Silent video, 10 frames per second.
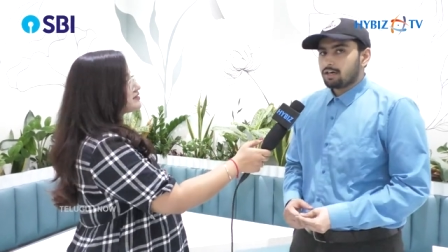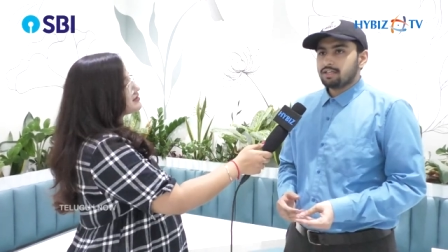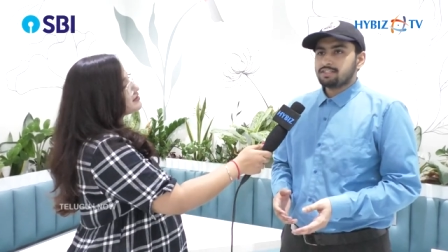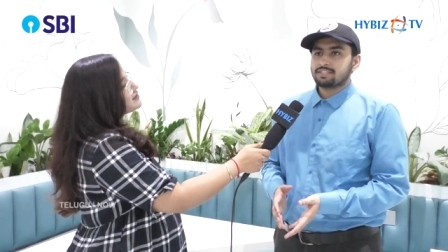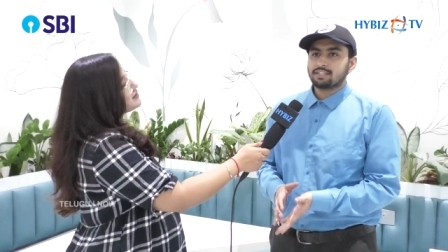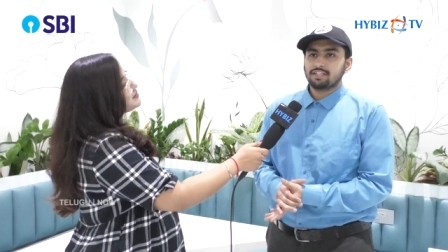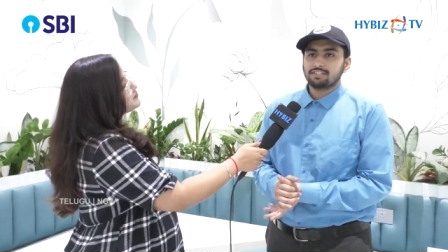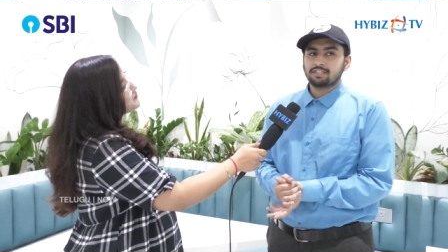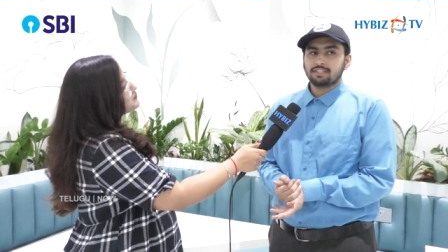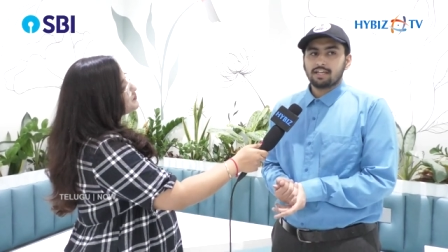Uh, in
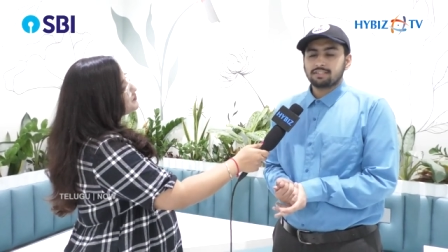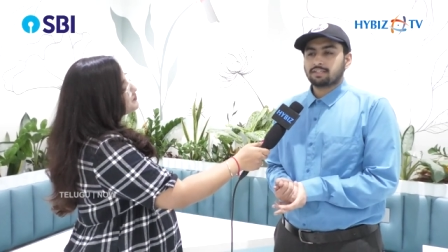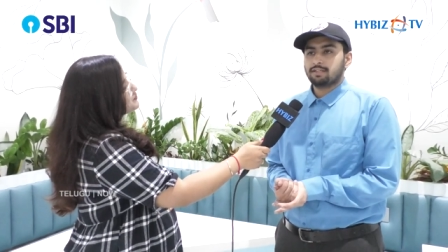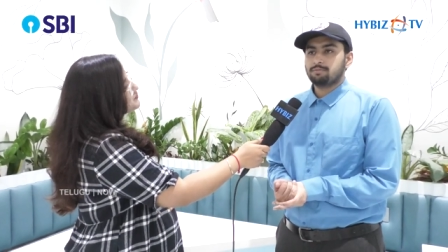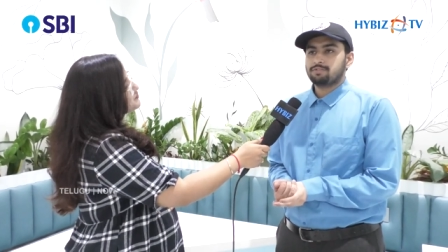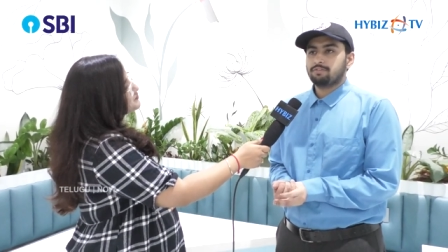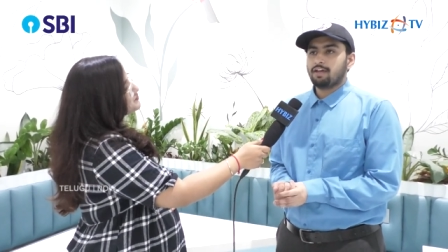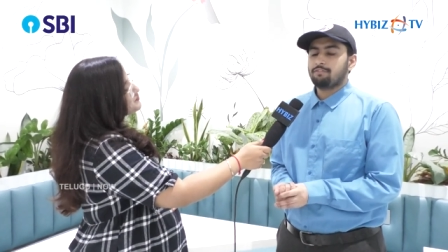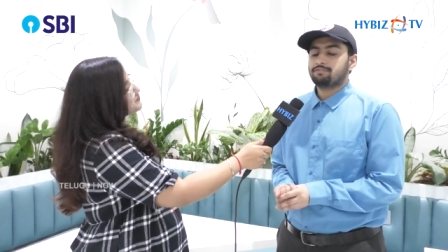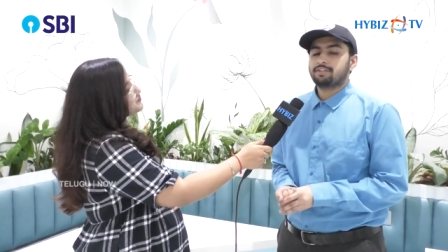signature ice creams,
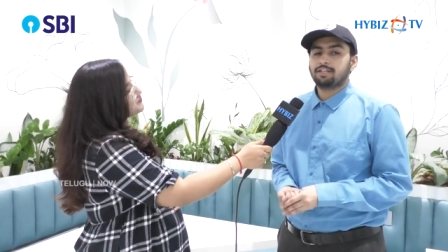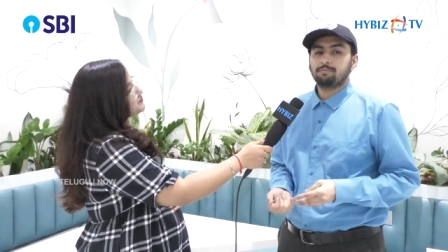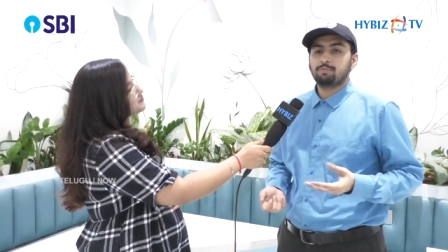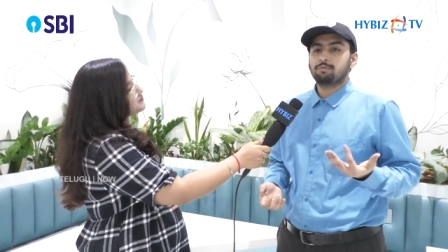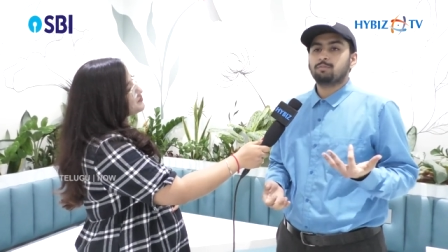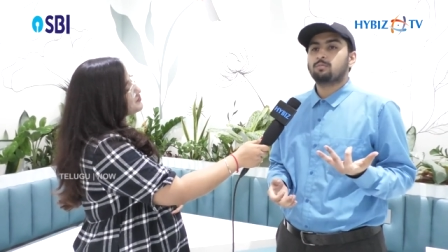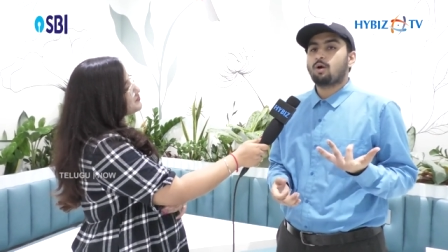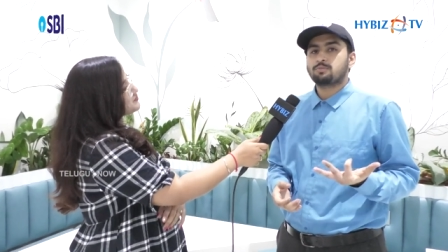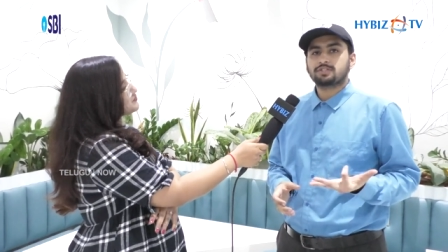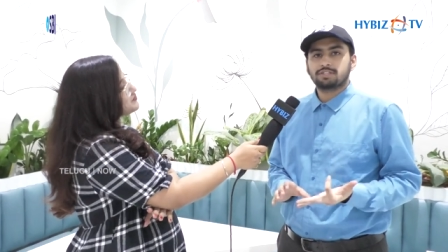we have three premium
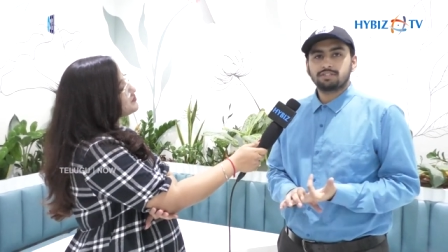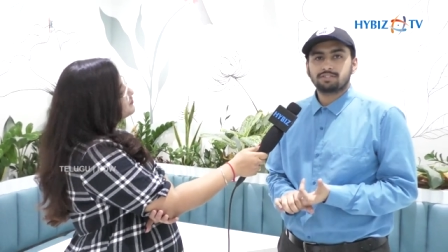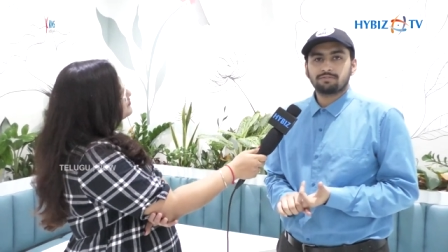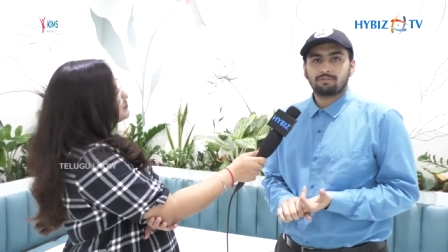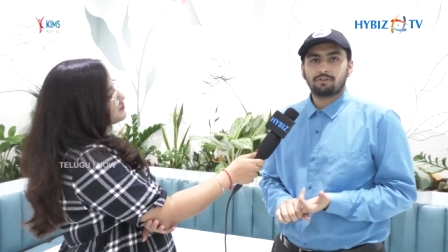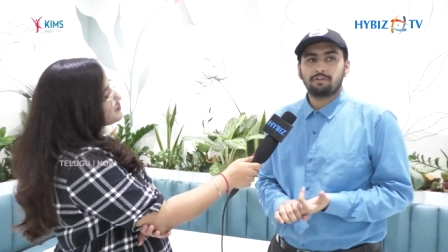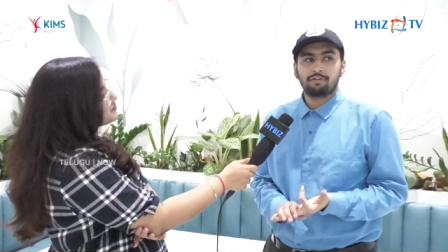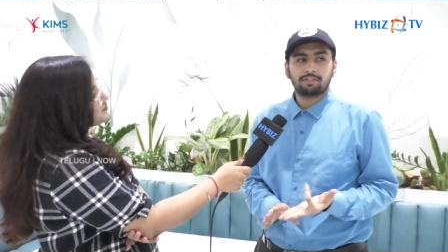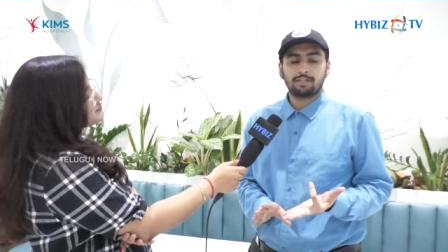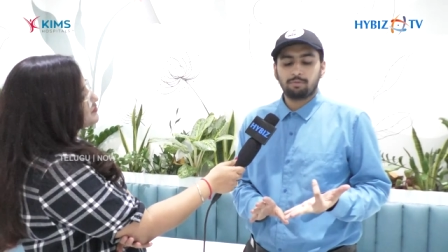options. Uh, we
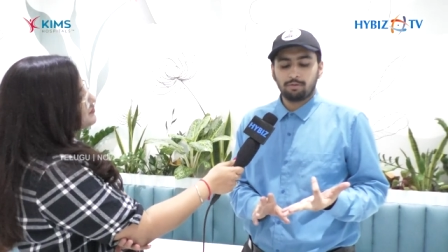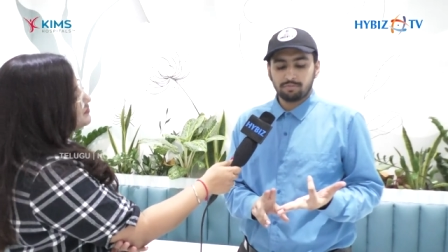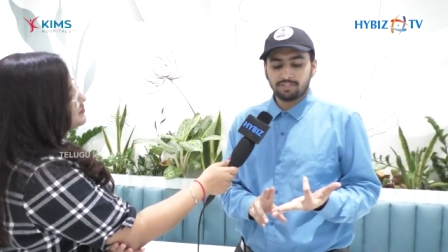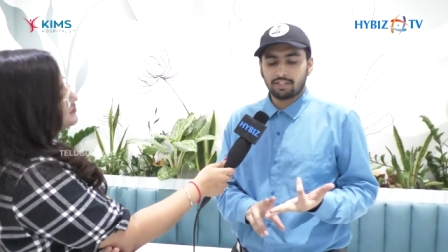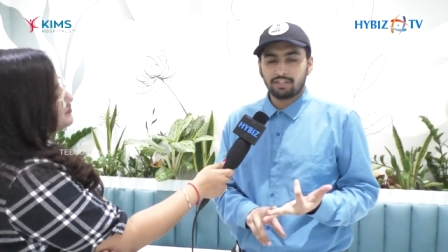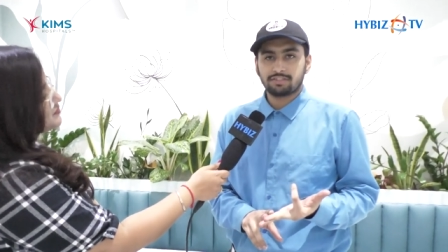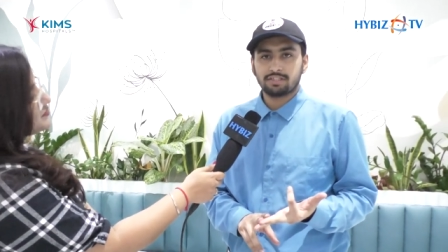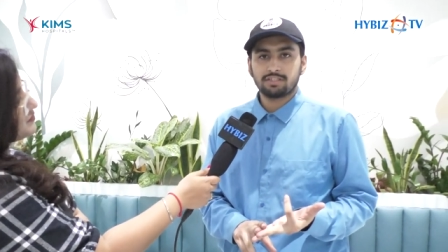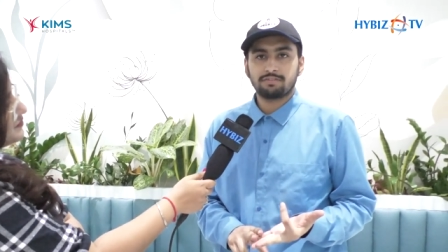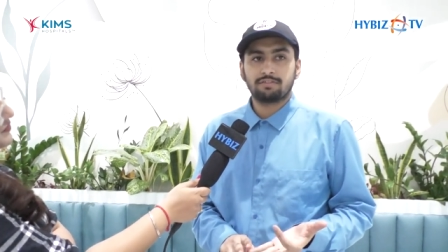have three premium
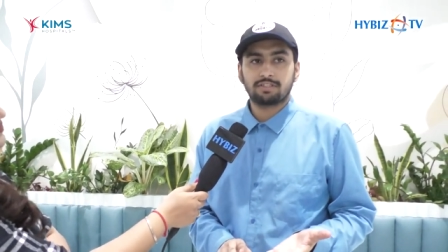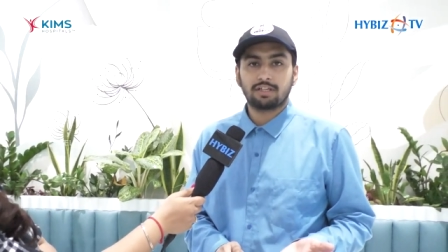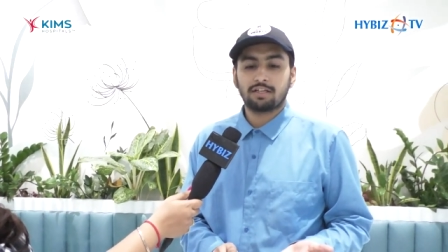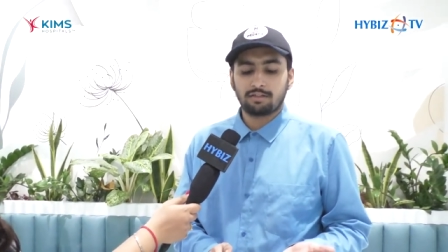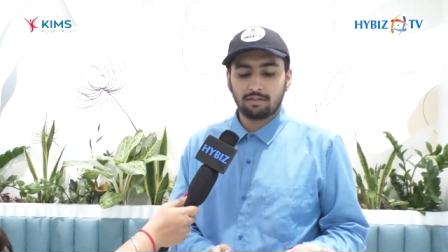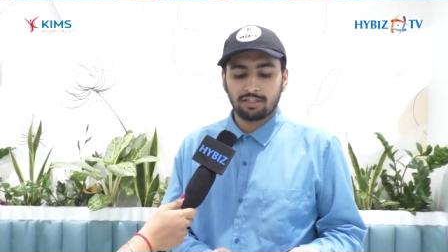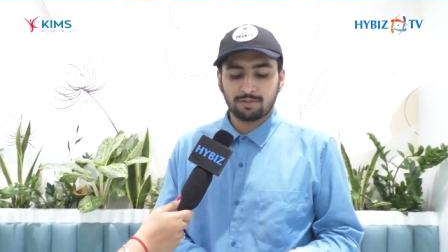signatures, which are uh,